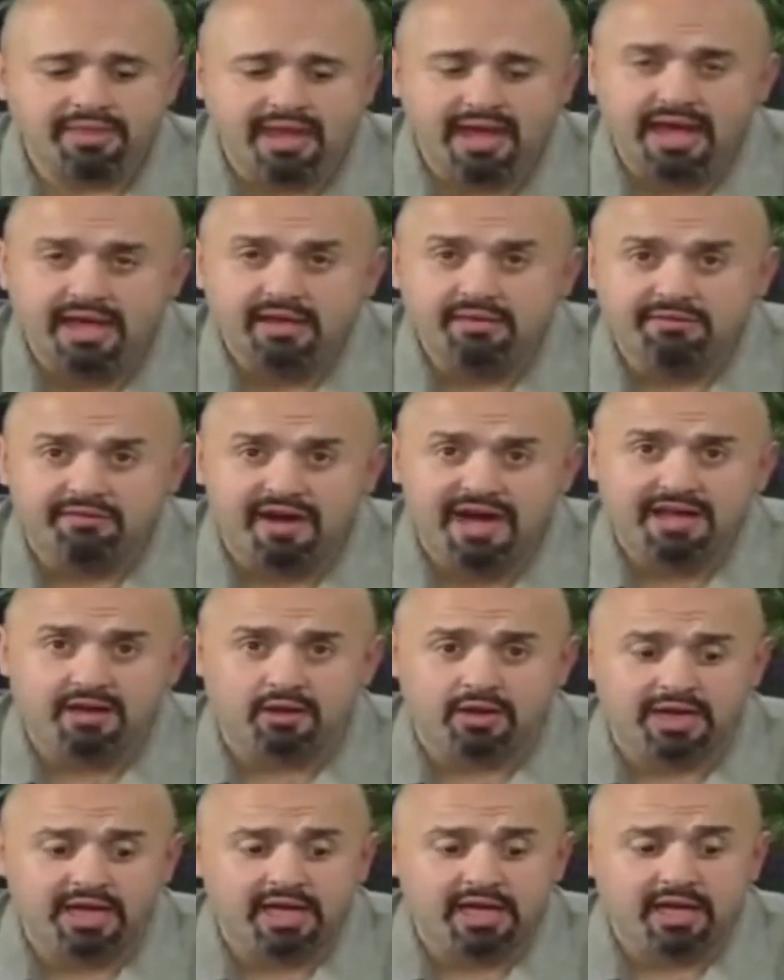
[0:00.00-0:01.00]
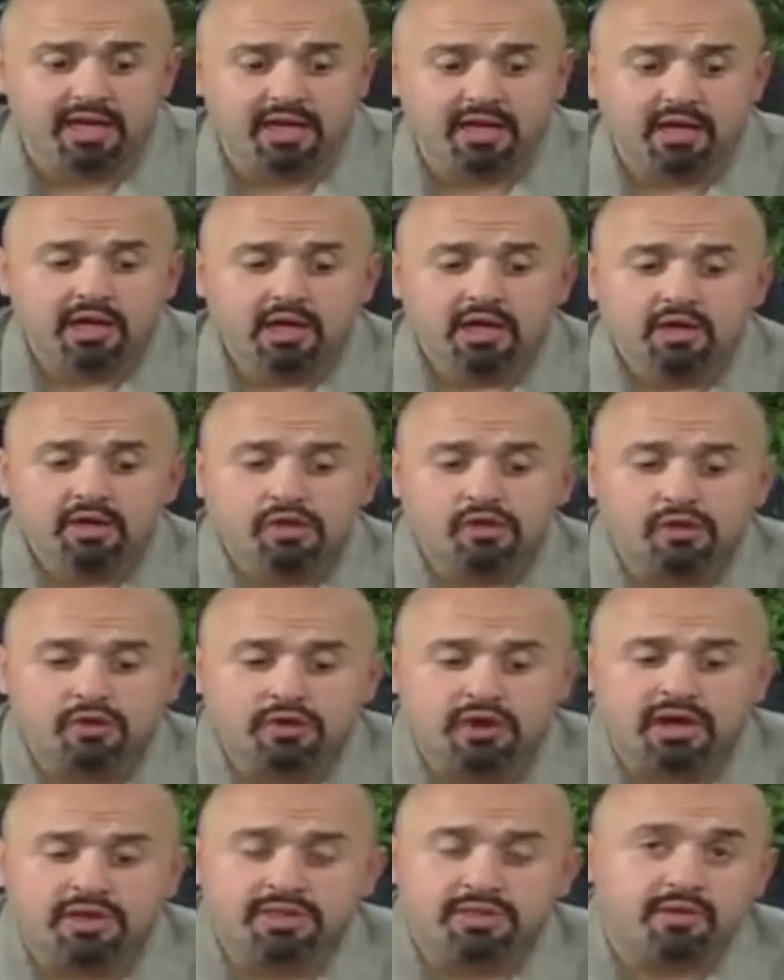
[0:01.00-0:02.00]
And then, finally,
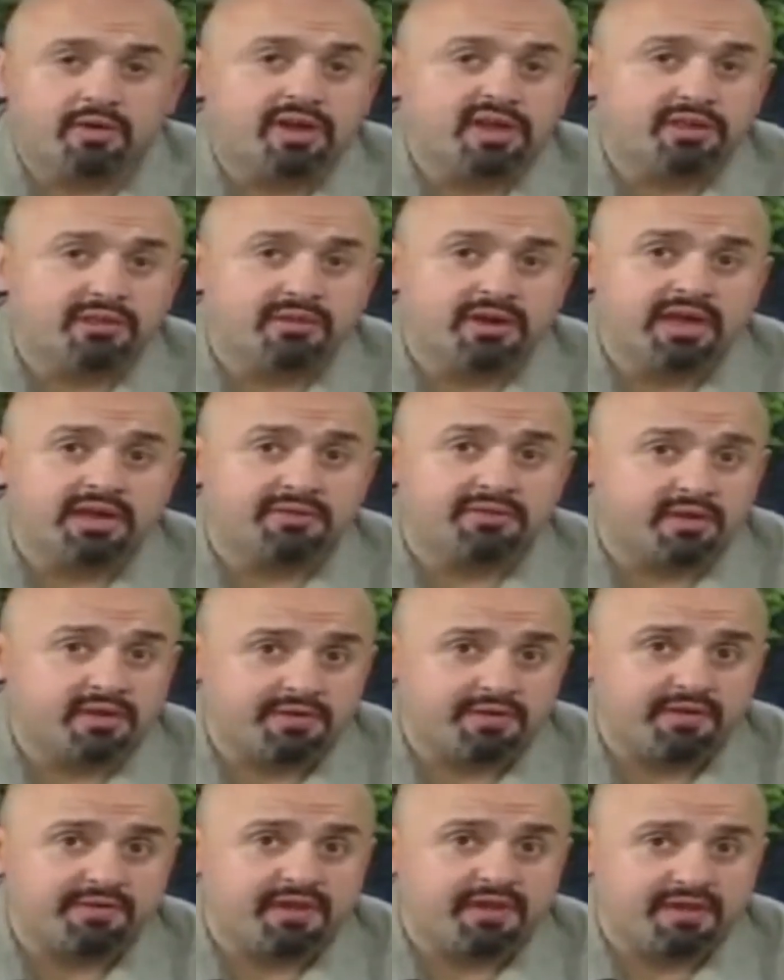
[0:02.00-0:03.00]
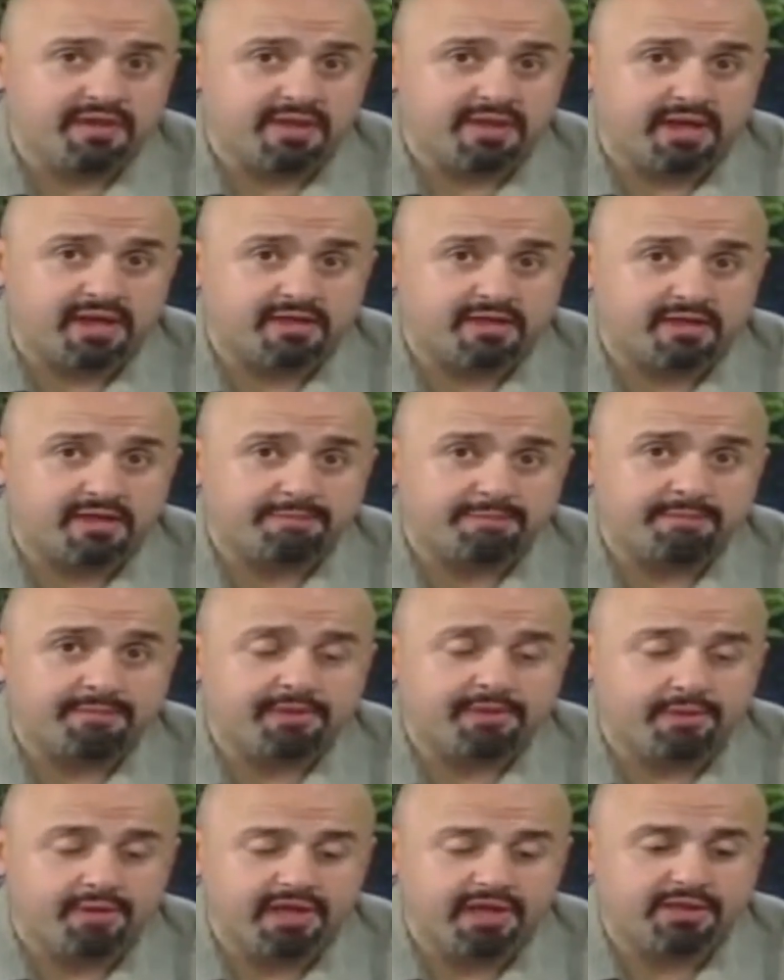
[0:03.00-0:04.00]
Surah 33, verse 56.
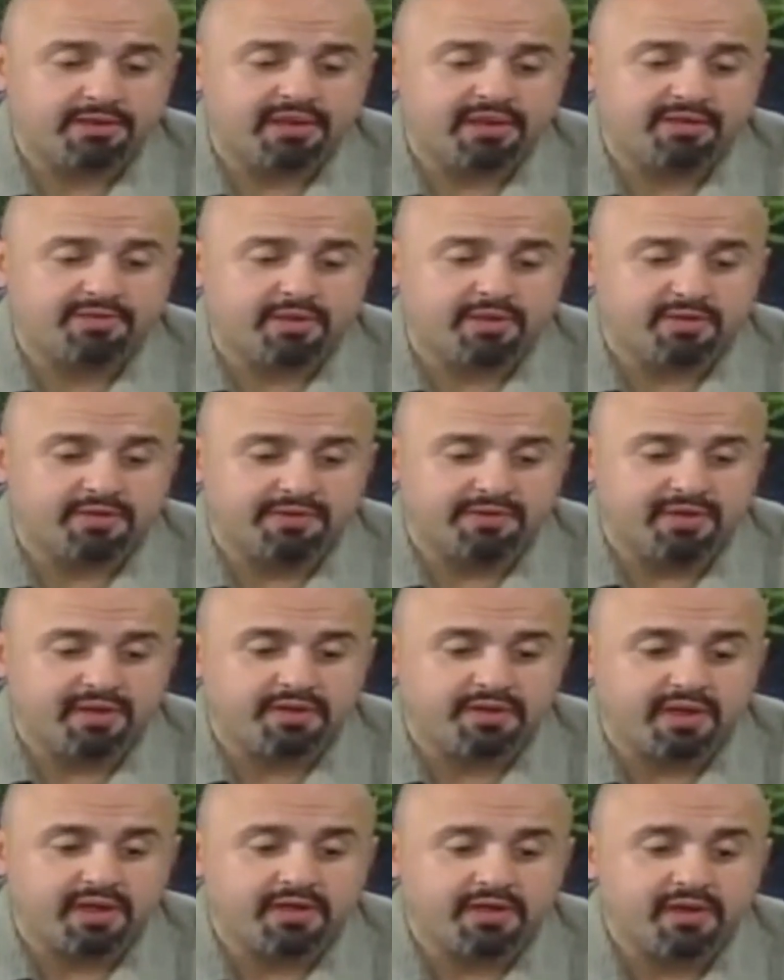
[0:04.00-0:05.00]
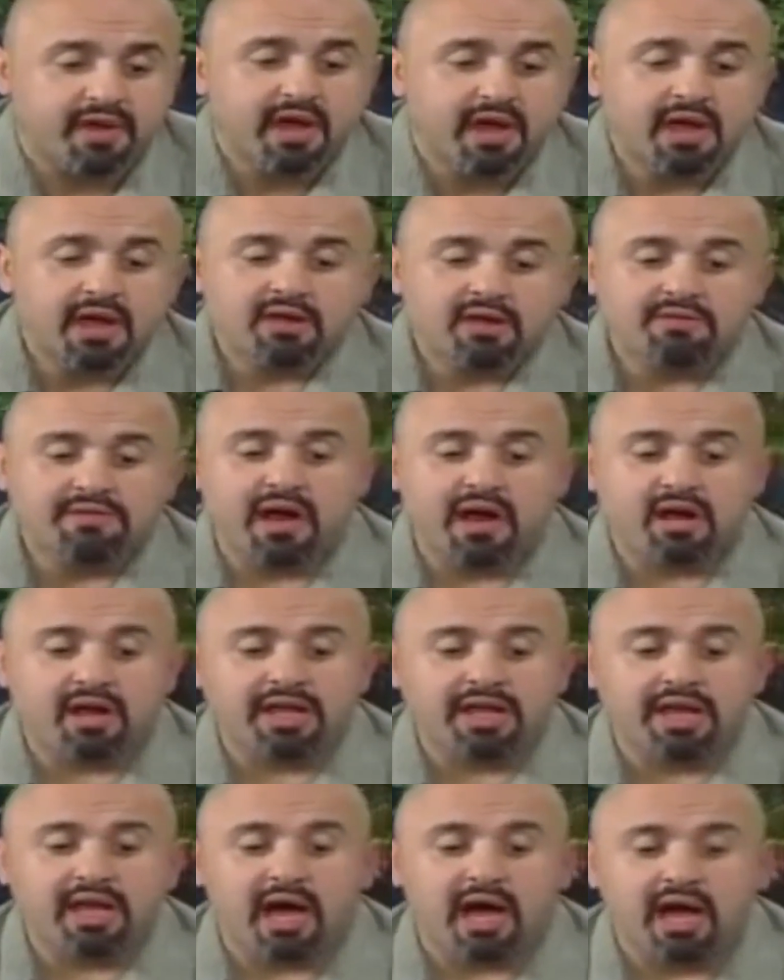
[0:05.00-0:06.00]
33, verse 56.
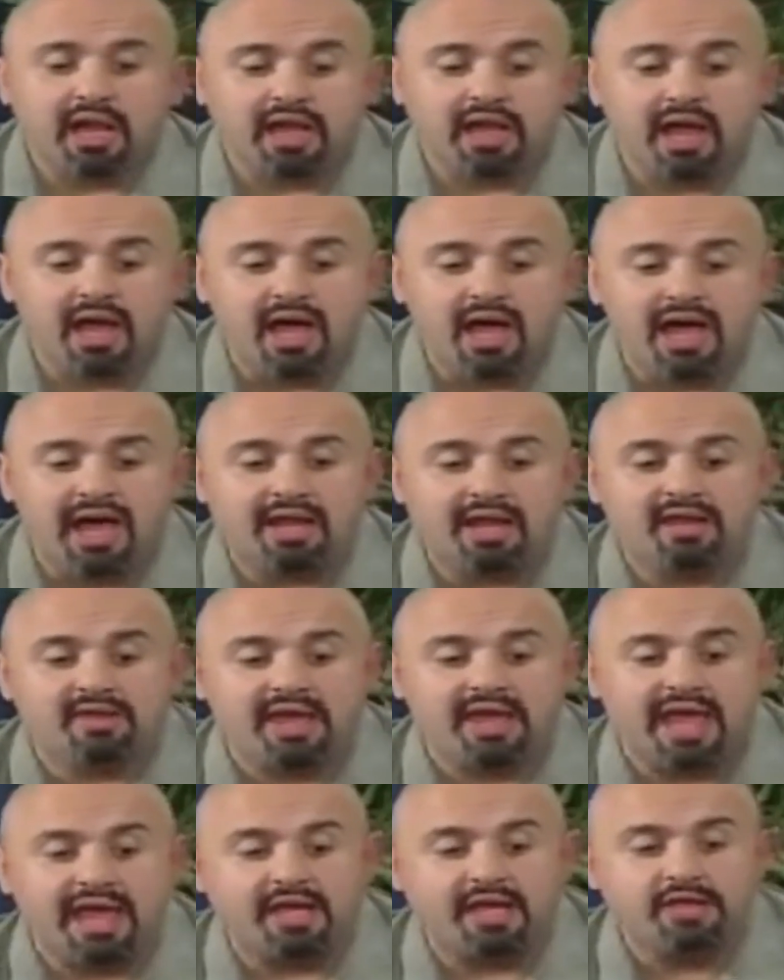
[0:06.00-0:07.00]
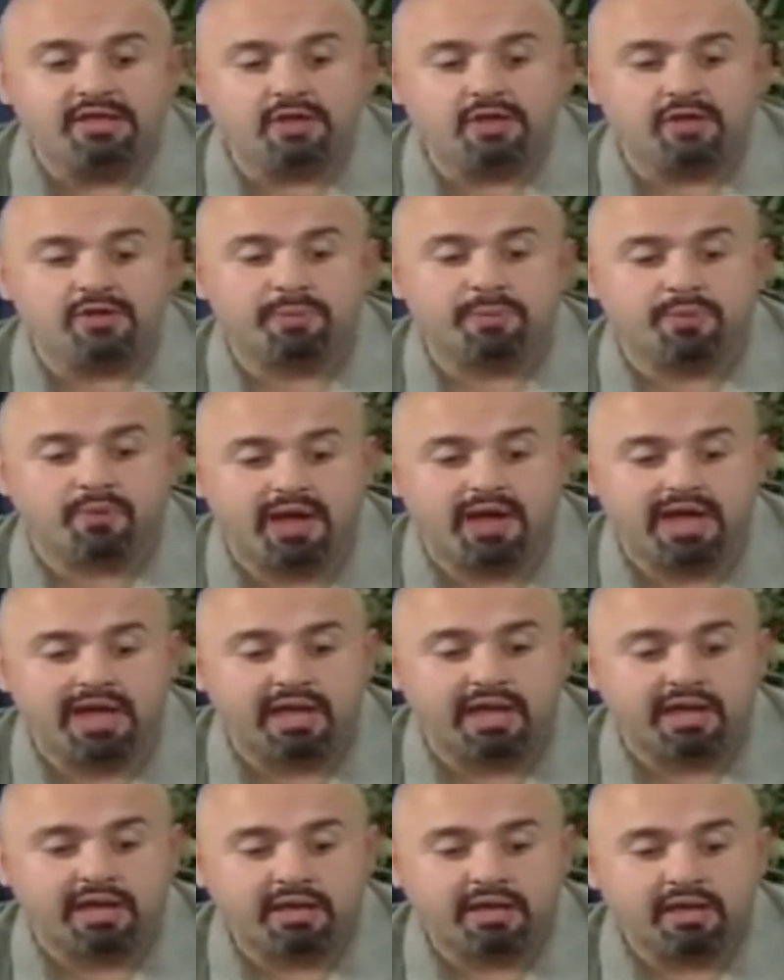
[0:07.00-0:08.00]
Verily, Allah and His angels
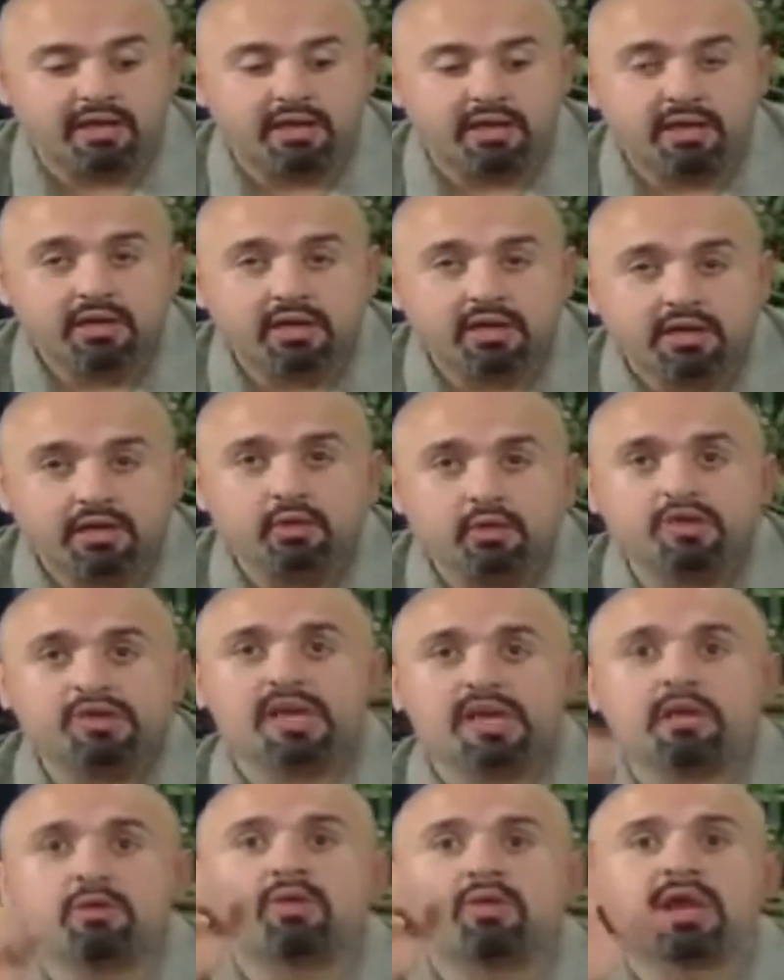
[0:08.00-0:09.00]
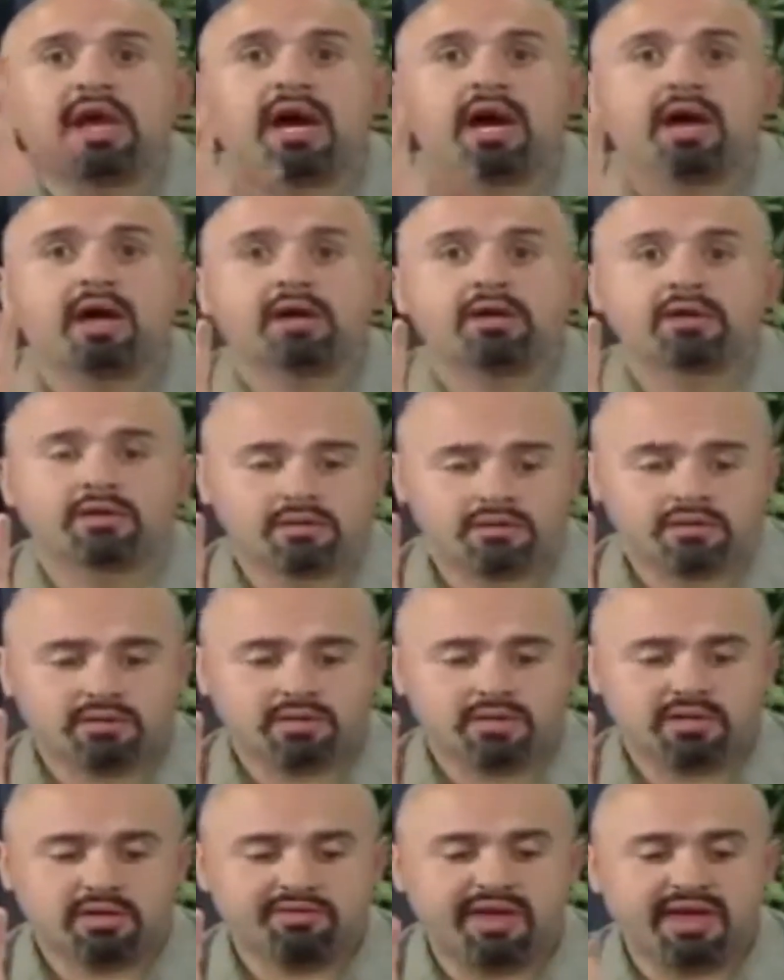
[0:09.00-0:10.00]
pray. Yusaluna.
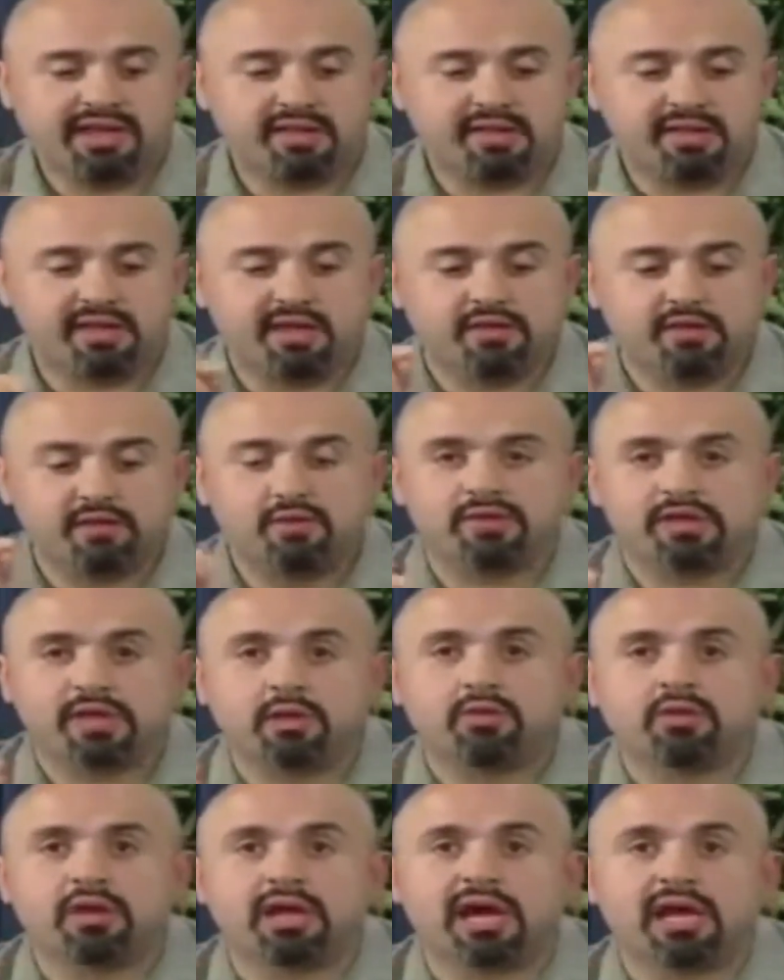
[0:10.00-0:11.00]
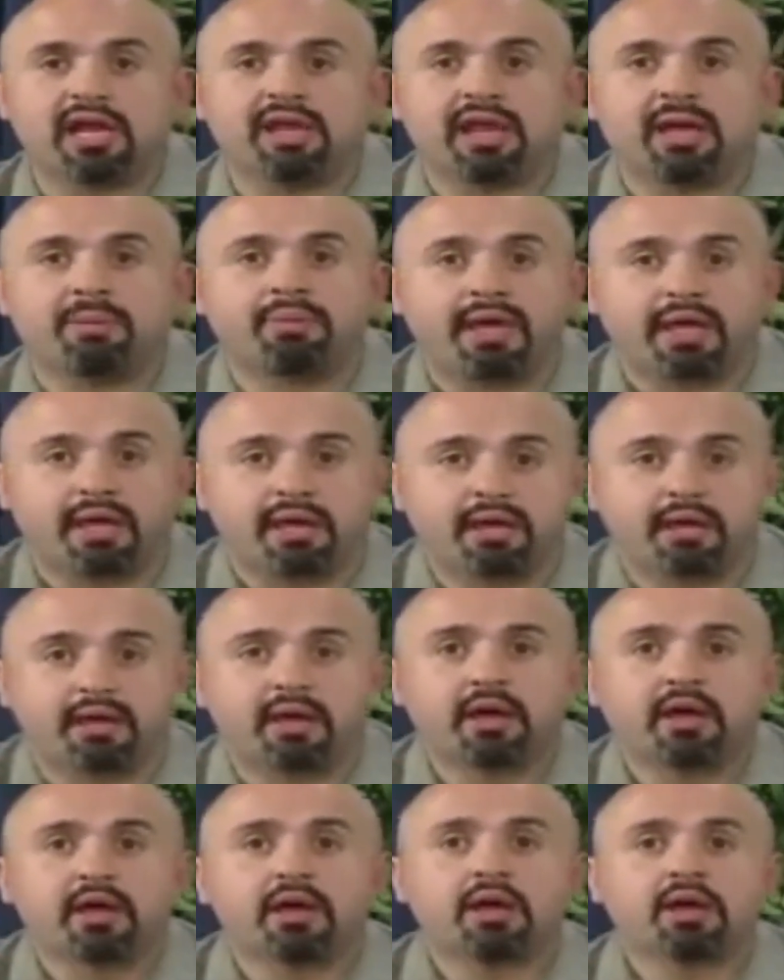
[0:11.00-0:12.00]
In fact, it says, Yusaluna ala Nabi.
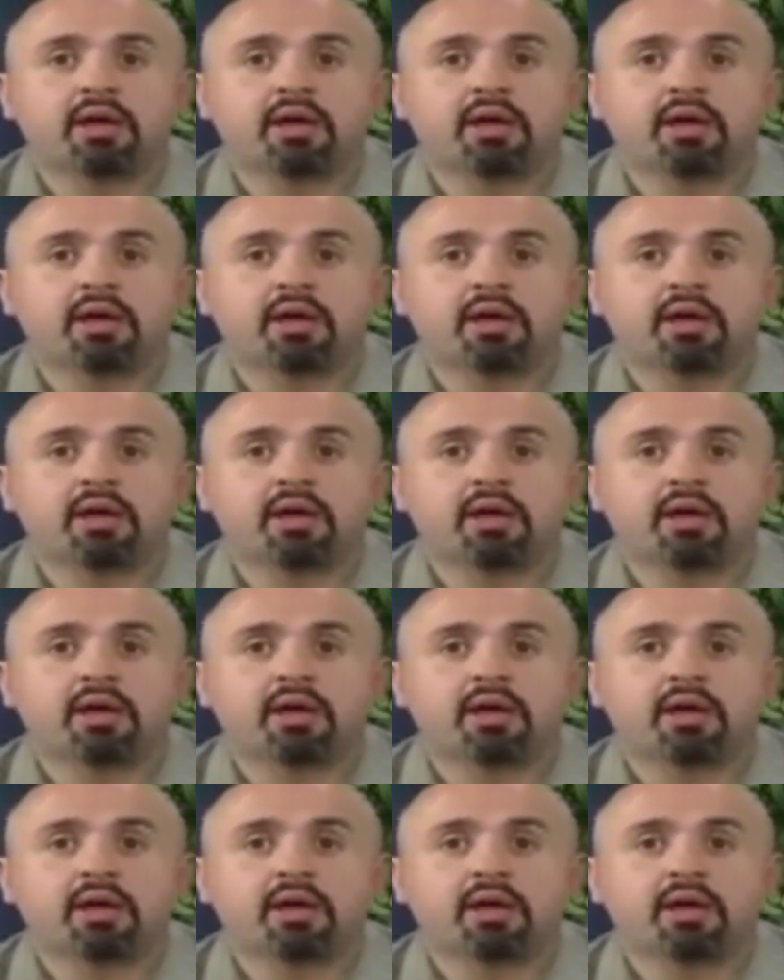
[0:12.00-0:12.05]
